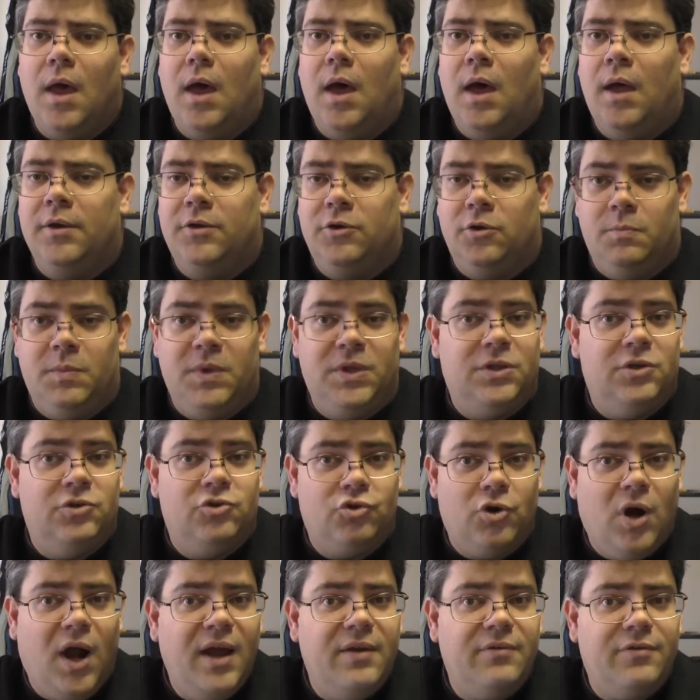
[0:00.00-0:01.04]
It could be the
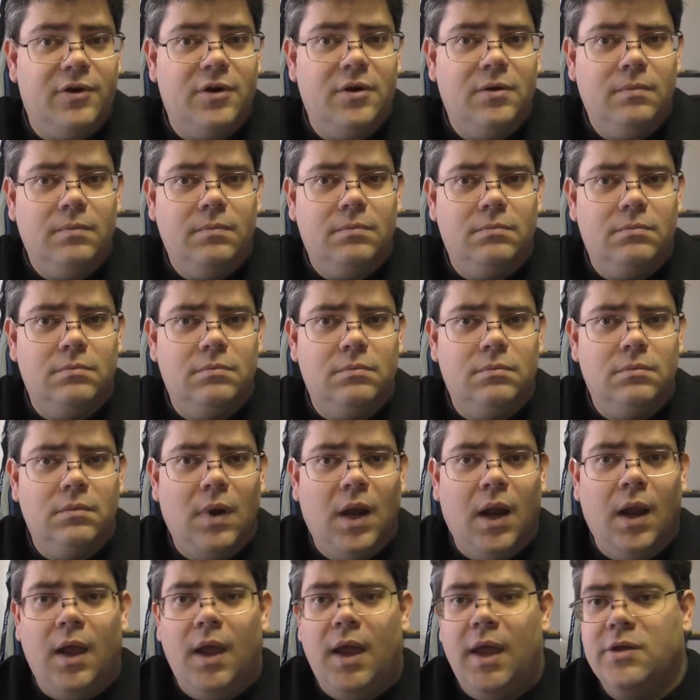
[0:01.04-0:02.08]
driver.
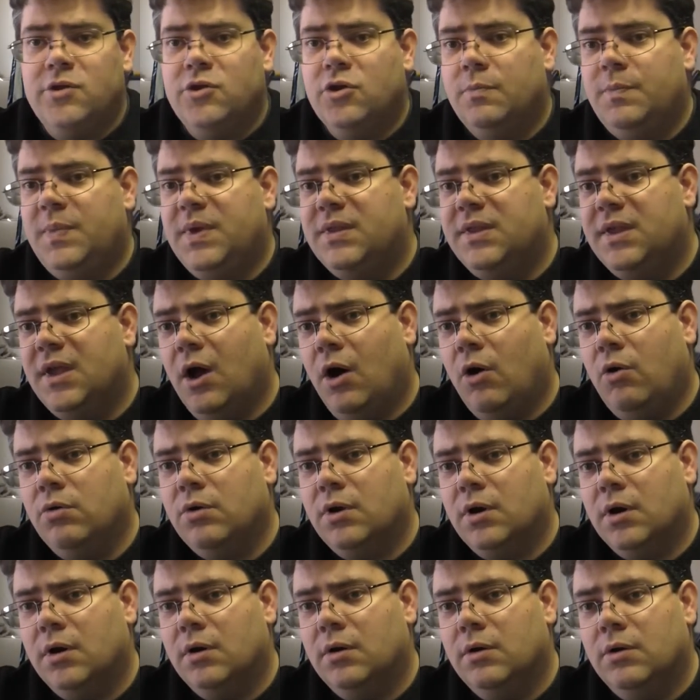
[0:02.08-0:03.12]
It could be the
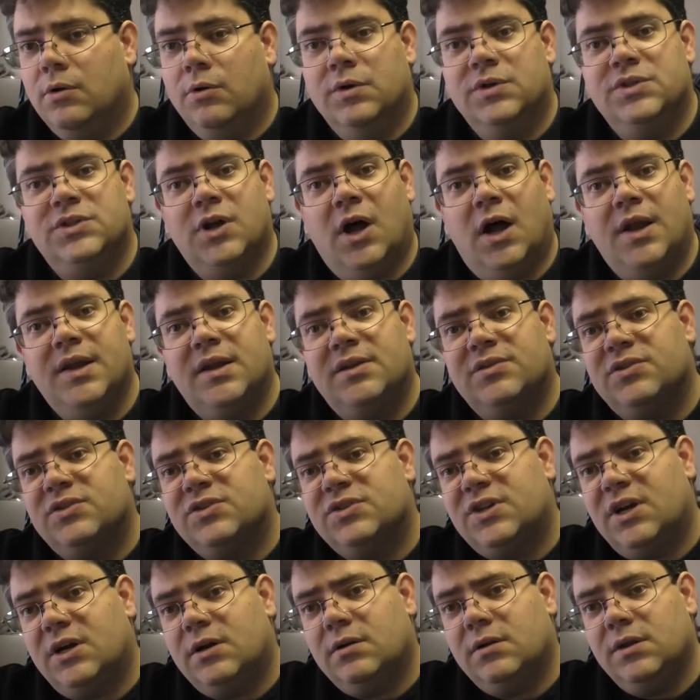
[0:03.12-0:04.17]
owner, who is not
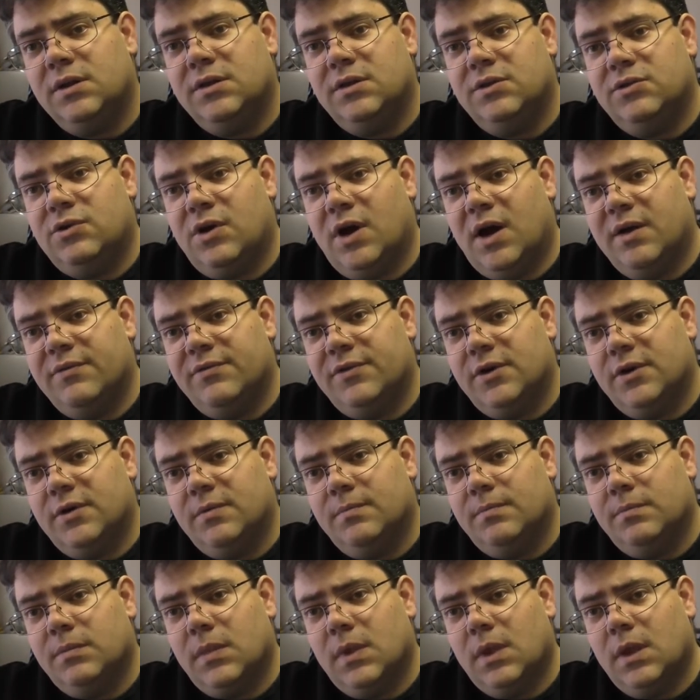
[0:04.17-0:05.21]
necessarily the driver.
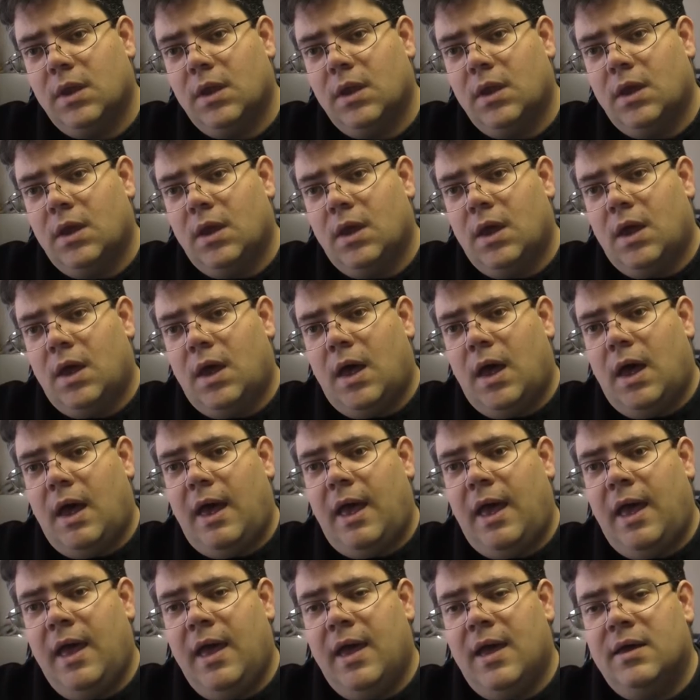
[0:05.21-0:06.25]

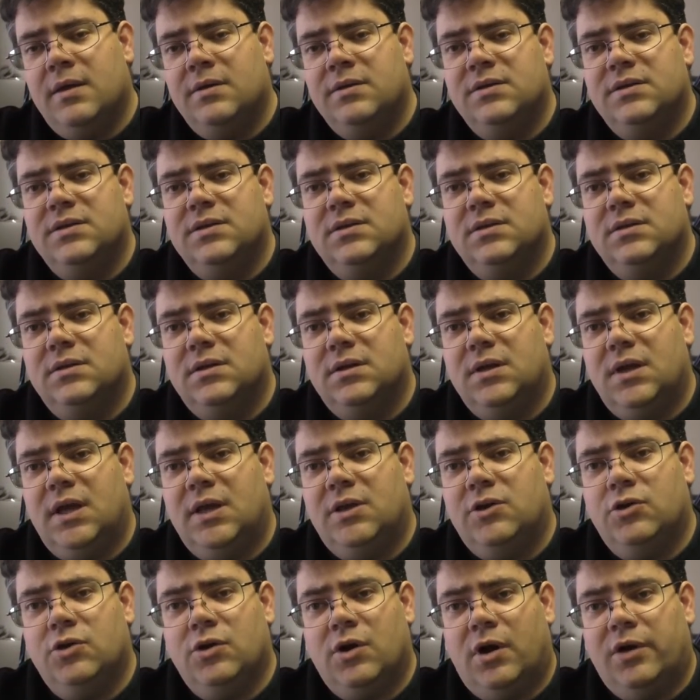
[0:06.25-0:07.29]
And it
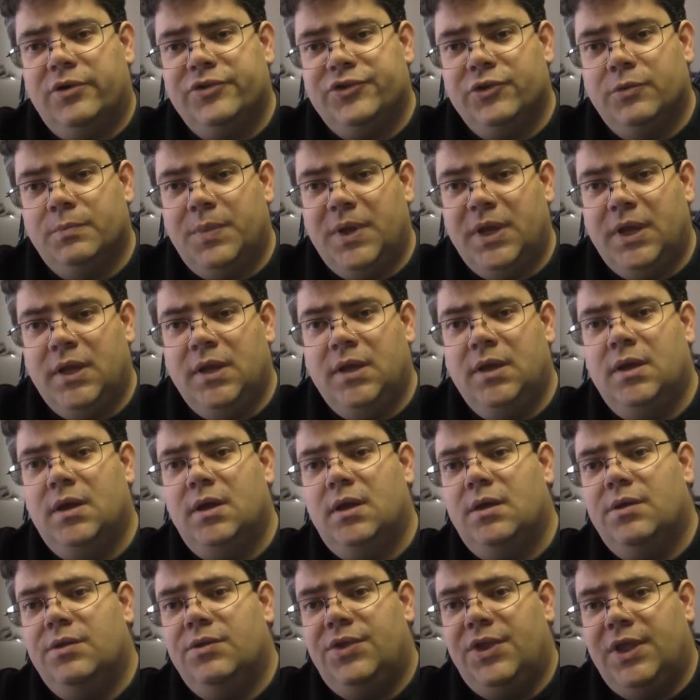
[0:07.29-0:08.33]
could also be
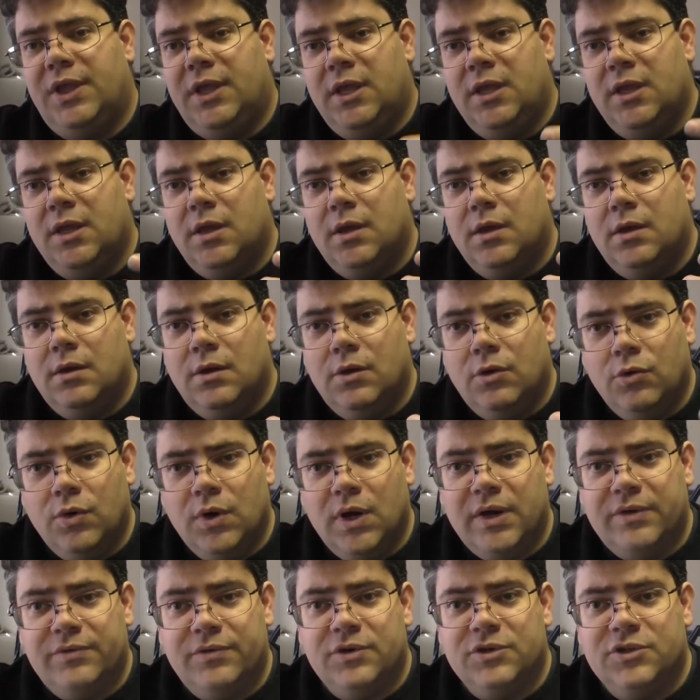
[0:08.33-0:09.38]
the
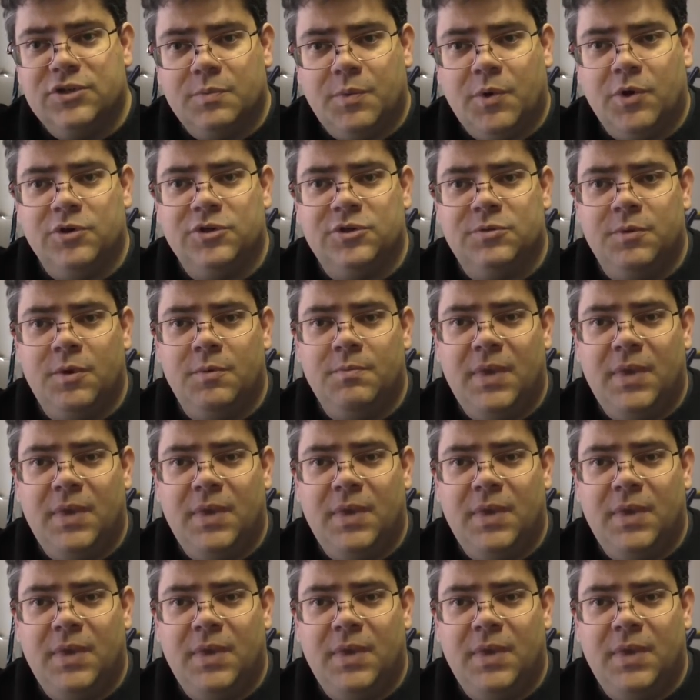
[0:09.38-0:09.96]
whoever's supposed to be